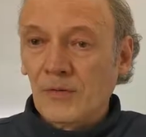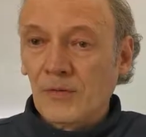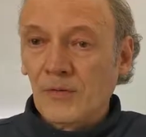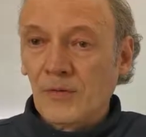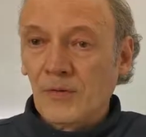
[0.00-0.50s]

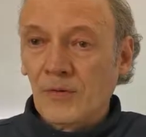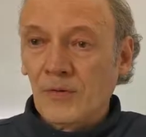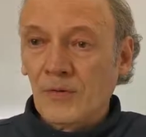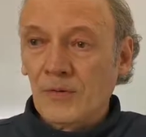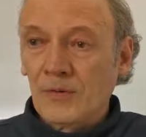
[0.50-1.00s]

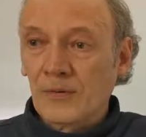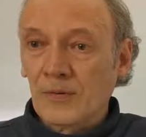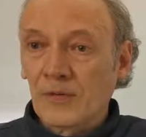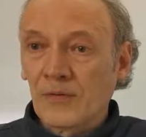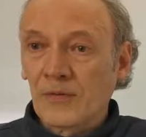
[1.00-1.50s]
So
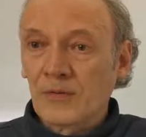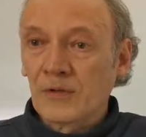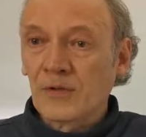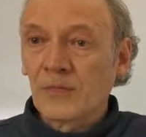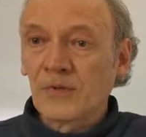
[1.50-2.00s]
let's
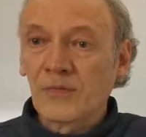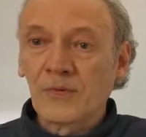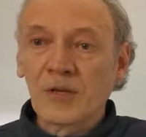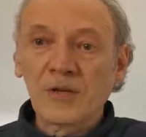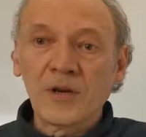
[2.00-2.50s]
continue with the
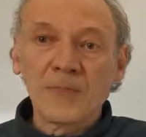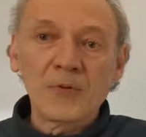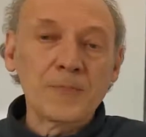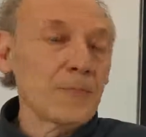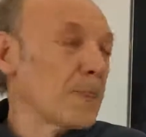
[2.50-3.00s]

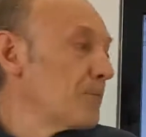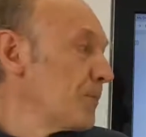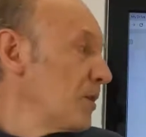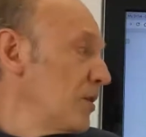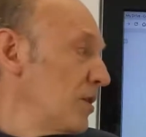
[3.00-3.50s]
recap.
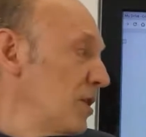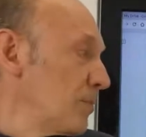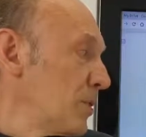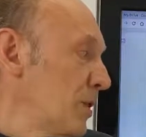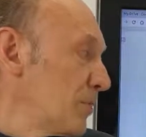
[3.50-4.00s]

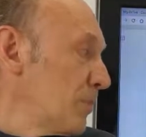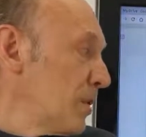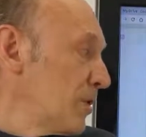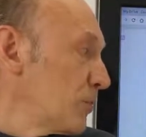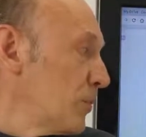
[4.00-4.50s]
In
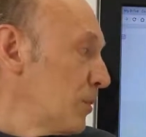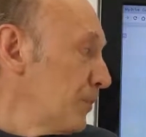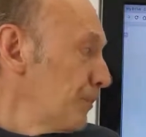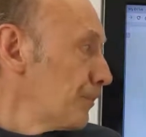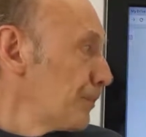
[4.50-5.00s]
part
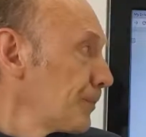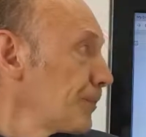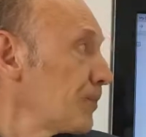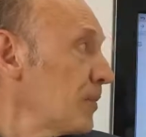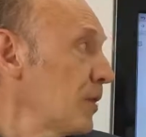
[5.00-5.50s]
one,
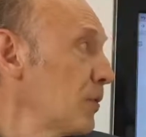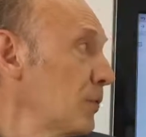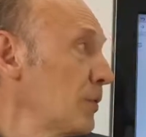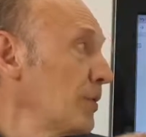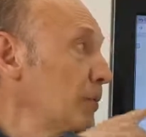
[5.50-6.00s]

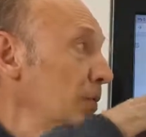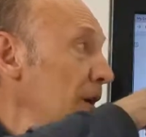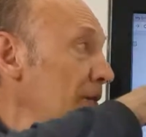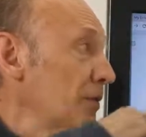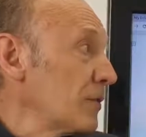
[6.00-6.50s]
we
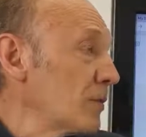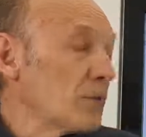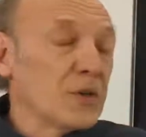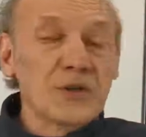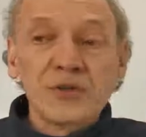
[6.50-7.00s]
answered the
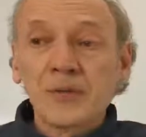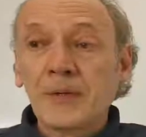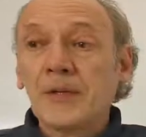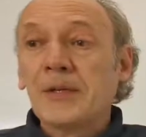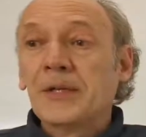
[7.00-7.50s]

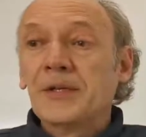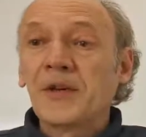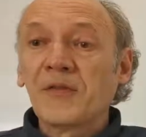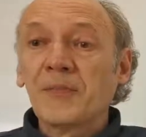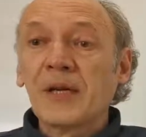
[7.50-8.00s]
question,
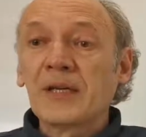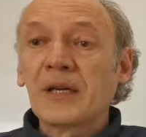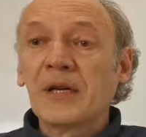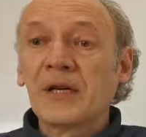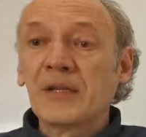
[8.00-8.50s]
does
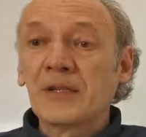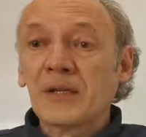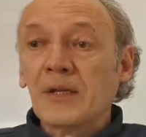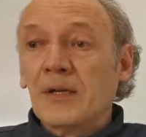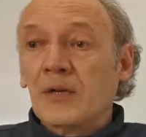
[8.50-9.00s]

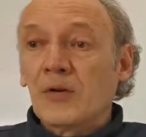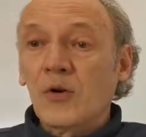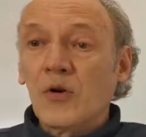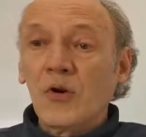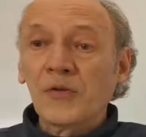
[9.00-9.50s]
mankind
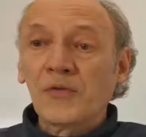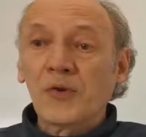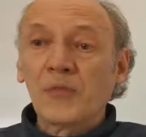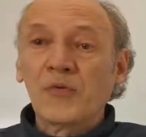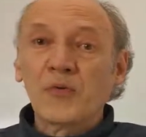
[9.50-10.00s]
cause
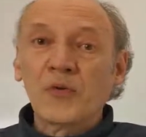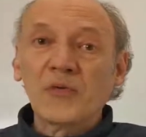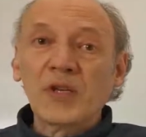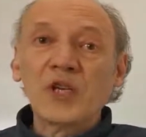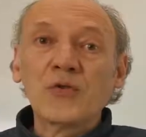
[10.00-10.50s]
the
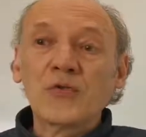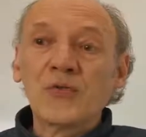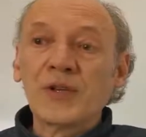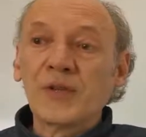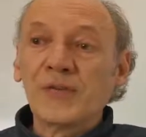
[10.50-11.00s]
observed
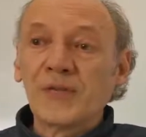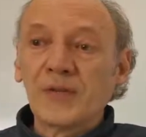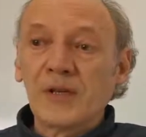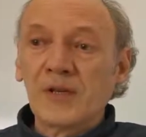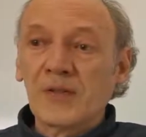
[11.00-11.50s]

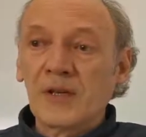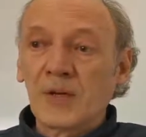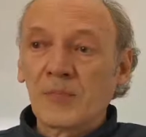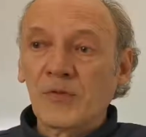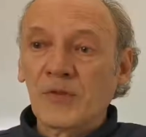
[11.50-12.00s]
increase in the
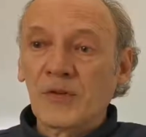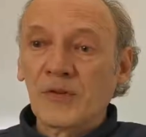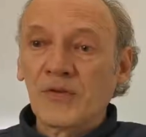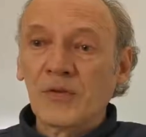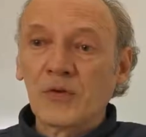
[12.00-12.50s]

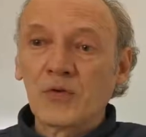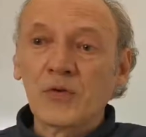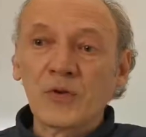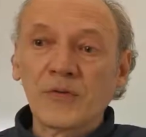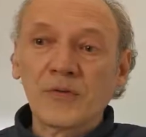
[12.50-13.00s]
atmospheric
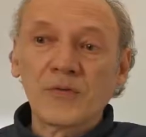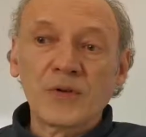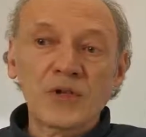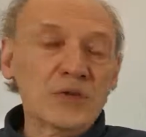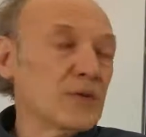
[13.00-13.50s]
CO2
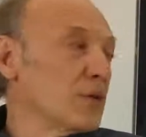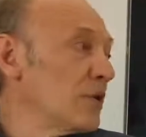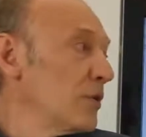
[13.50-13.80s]
concentration